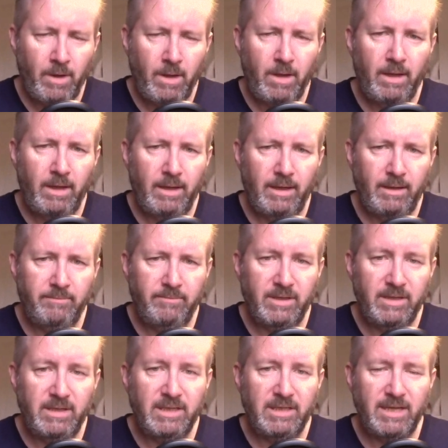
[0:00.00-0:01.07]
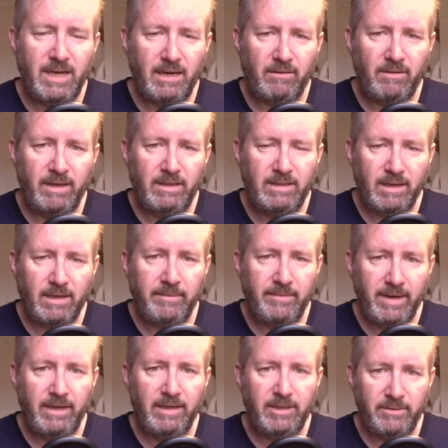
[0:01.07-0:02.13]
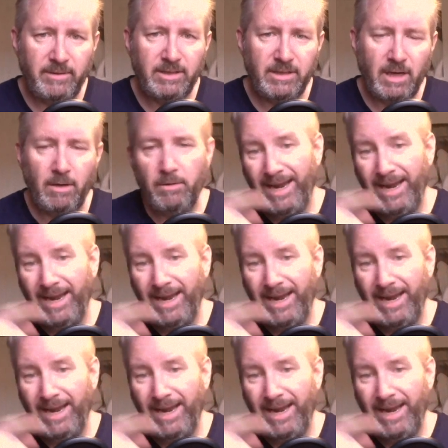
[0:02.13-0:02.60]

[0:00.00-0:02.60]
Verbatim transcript: Um, the decelerator coming into its own.